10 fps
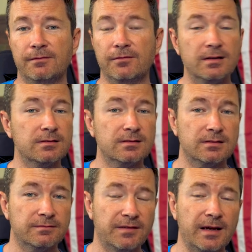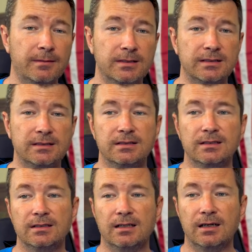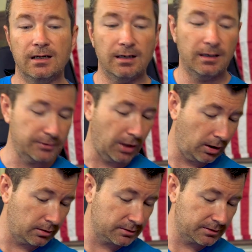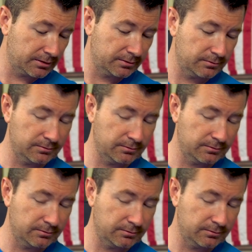friends and family, uh, dogs,